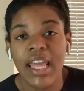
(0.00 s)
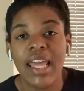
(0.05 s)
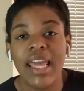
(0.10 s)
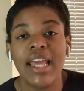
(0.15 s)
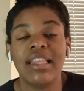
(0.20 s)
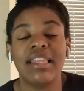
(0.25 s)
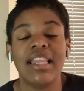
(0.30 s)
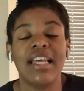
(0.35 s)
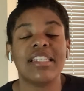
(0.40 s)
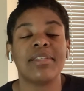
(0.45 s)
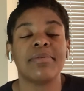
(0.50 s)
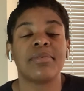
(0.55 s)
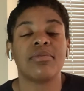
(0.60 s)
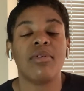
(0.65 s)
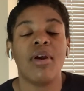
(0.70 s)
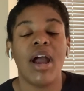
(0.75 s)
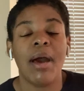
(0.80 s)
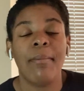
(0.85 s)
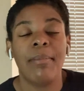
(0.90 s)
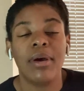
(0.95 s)
Hit that
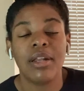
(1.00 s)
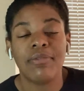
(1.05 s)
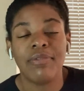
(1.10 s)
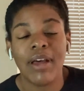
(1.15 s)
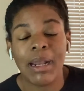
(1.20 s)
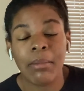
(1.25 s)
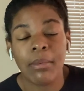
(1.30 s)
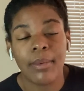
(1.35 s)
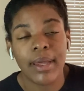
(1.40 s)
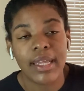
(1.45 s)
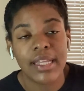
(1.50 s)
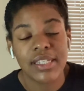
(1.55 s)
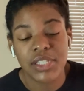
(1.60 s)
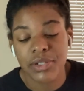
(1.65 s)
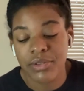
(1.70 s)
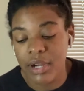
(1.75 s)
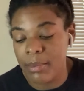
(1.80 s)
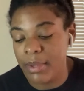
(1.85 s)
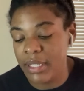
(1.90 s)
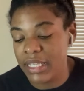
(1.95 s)
subscribe button, follow me on
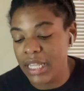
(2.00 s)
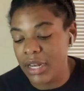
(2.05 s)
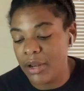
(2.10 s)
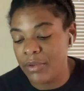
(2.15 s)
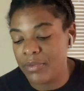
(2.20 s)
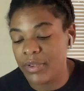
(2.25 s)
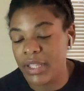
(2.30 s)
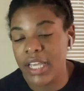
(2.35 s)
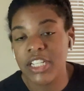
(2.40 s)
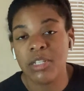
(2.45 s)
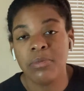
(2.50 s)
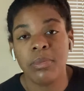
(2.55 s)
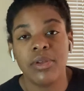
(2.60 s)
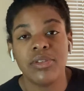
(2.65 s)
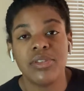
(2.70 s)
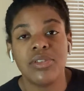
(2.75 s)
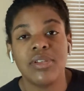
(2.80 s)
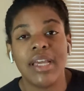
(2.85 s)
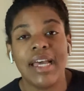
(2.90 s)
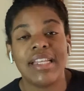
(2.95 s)
Instagram, hit that notification
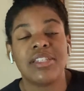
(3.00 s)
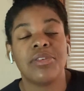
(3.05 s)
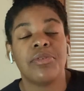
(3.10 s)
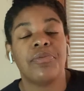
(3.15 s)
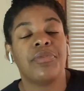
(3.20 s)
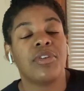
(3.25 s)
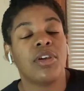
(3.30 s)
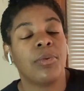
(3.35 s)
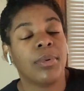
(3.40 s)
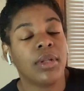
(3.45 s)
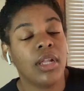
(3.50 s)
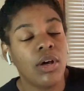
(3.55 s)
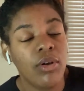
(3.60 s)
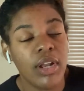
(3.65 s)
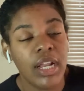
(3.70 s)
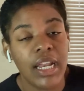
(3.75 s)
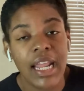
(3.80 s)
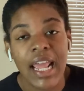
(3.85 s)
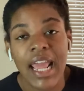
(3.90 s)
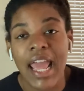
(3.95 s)
bell so you guys know when we
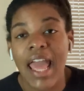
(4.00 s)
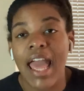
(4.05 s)
uploaded.